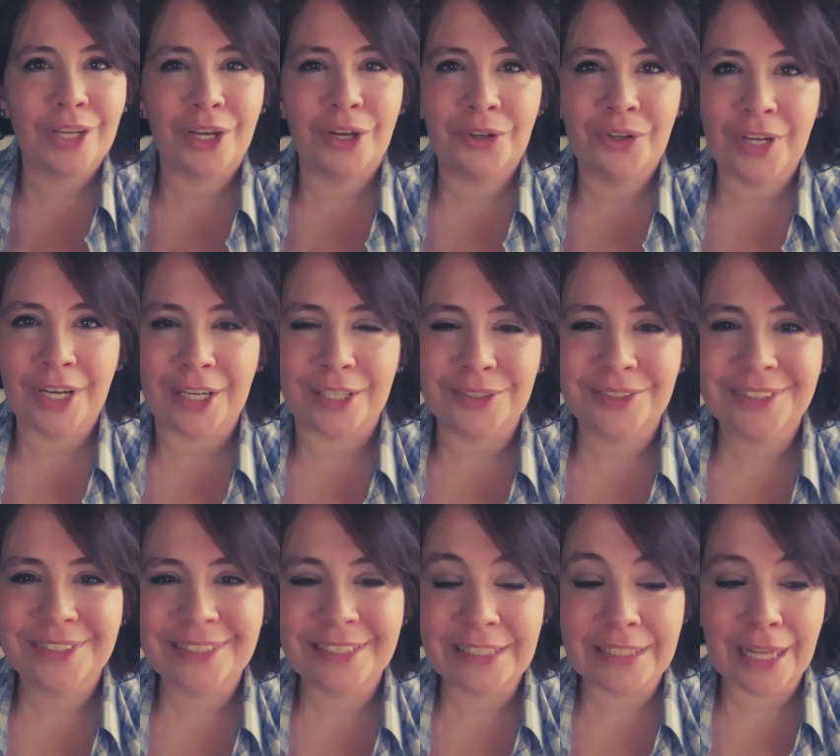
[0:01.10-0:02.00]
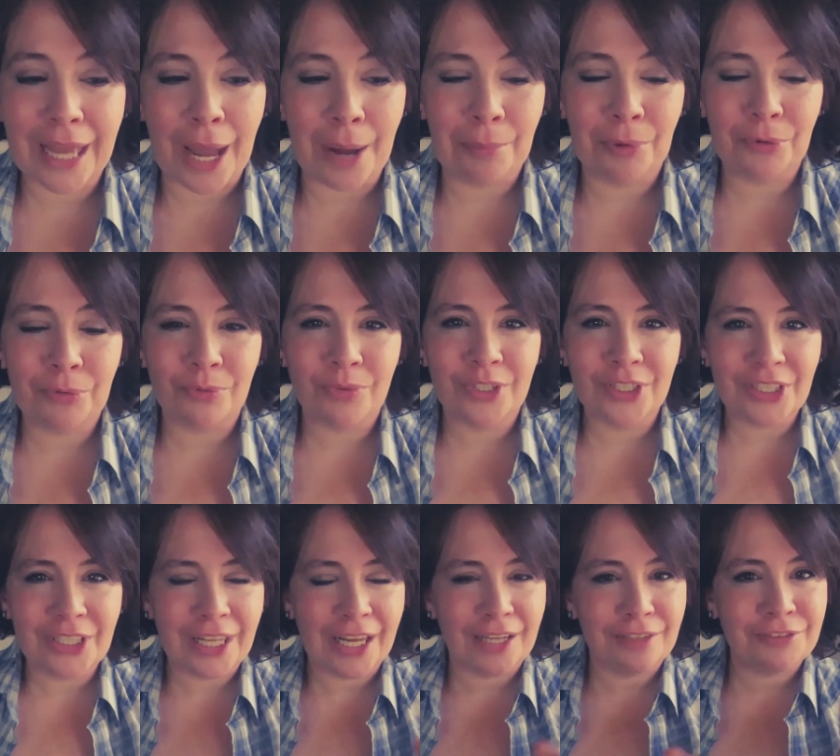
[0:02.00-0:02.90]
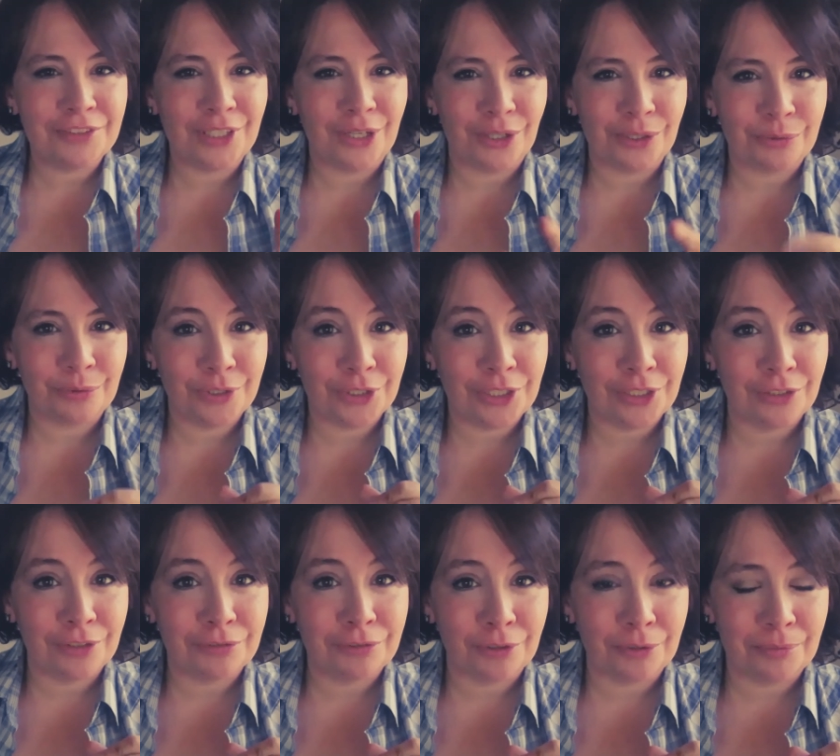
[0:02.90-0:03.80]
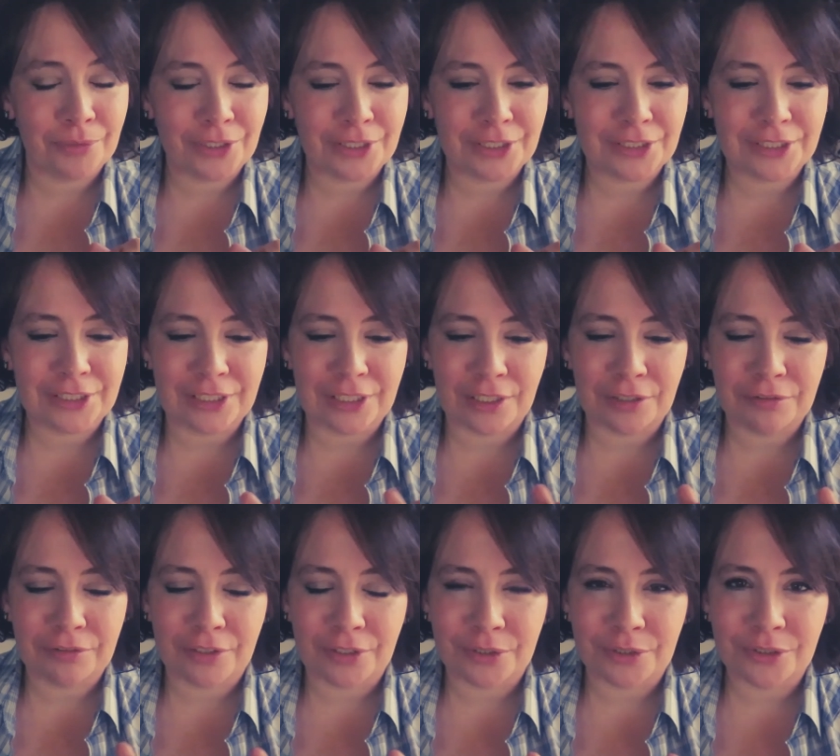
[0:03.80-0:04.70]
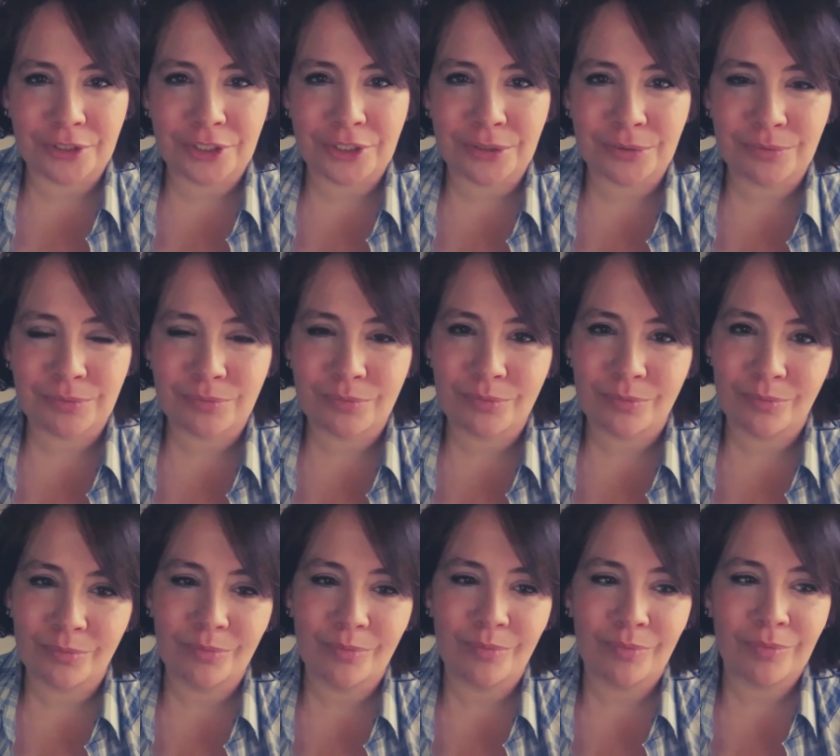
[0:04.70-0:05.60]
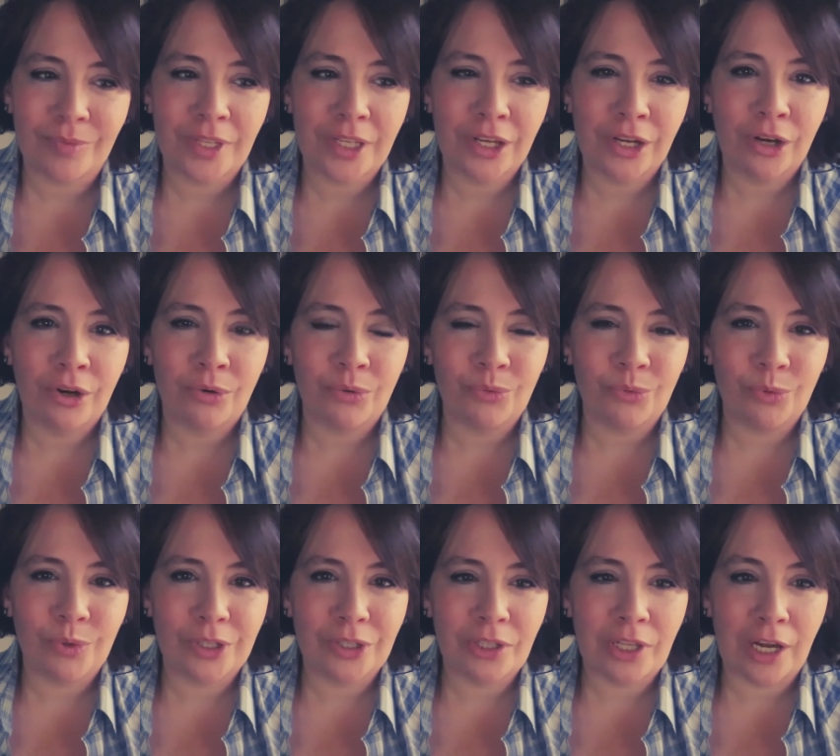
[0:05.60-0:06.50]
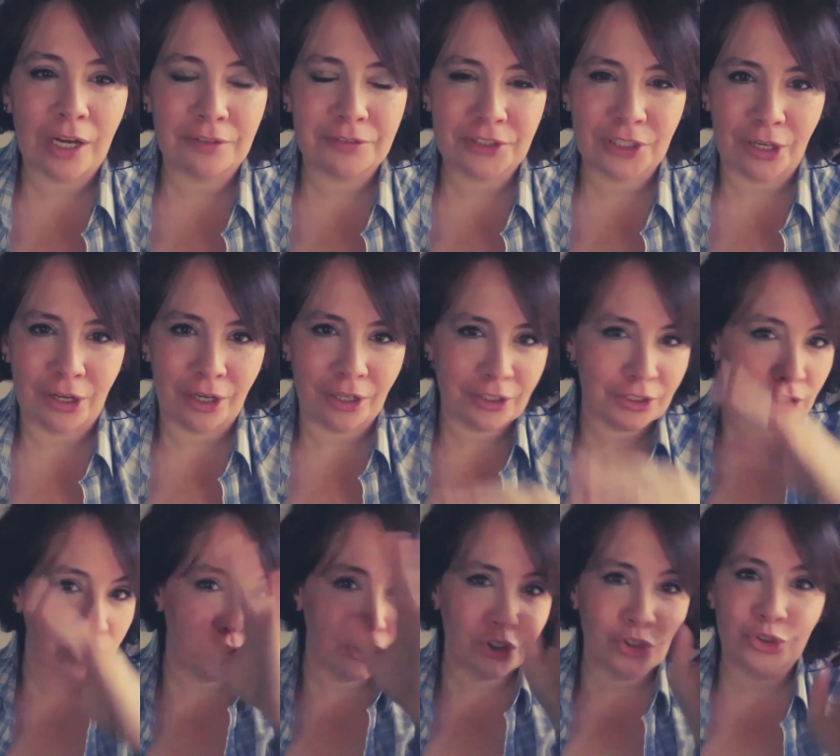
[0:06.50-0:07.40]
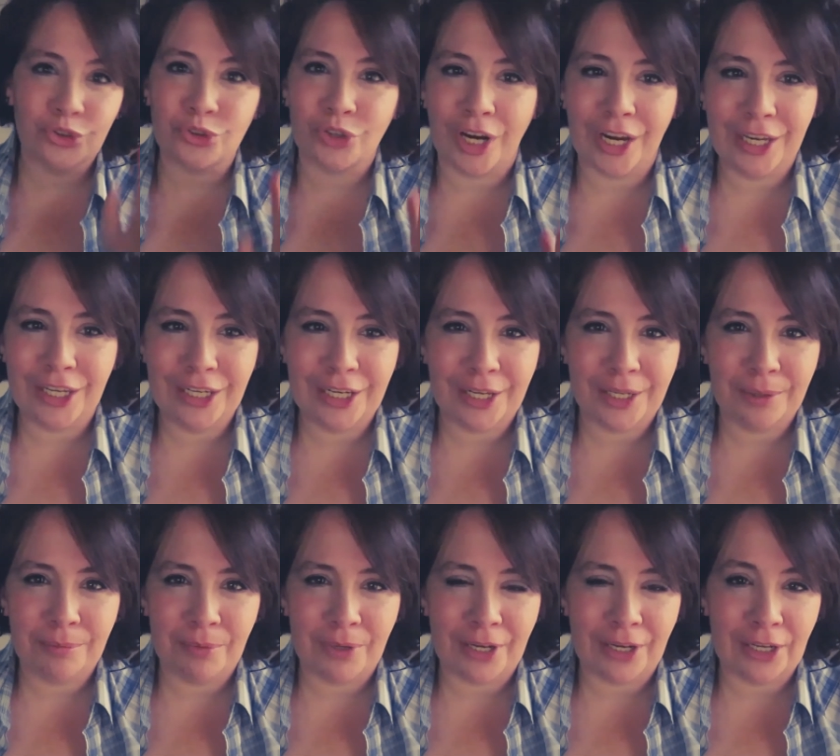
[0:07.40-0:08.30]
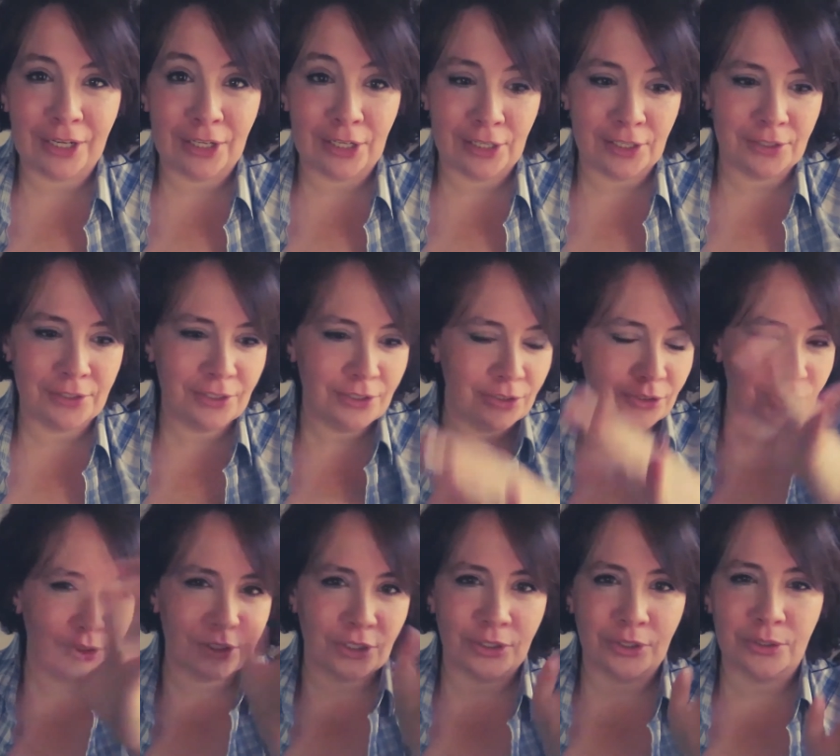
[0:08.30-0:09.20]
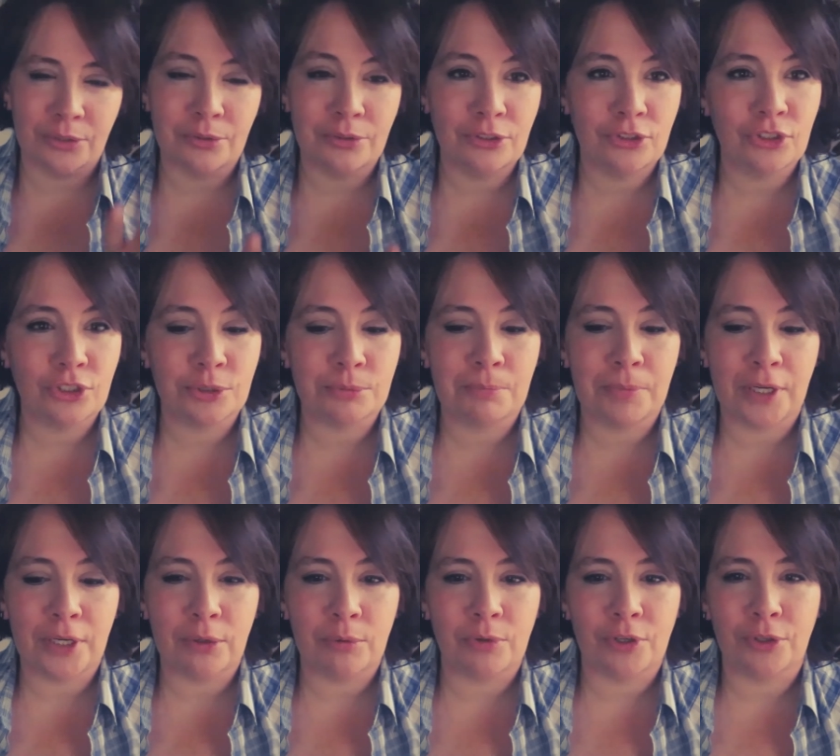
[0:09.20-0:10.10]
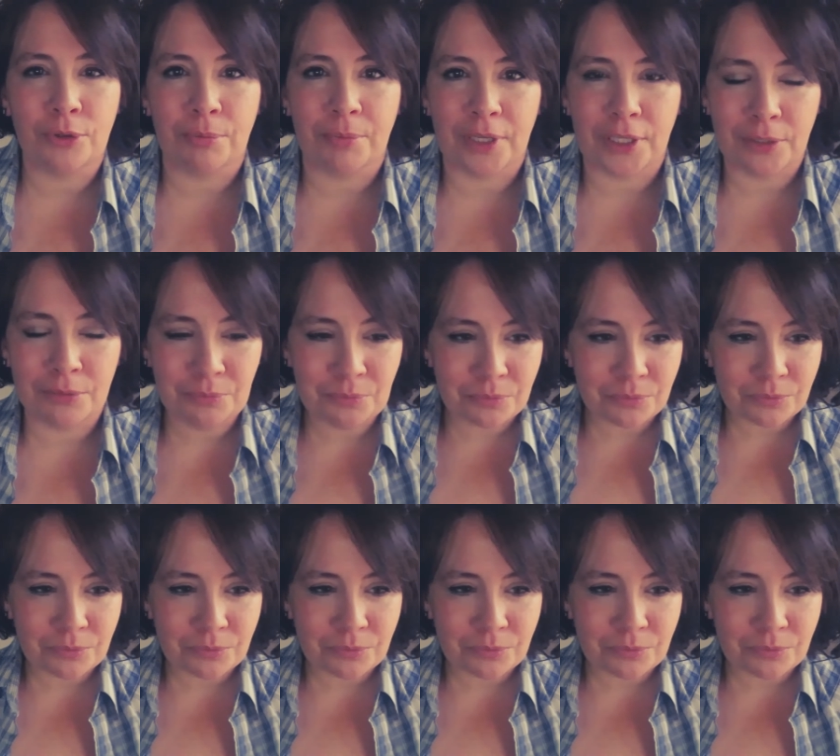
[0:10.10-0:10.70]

Okay, I'm a real life talk with you for a minute today, folks. Real life talk, straight out of my head. So just bear with me.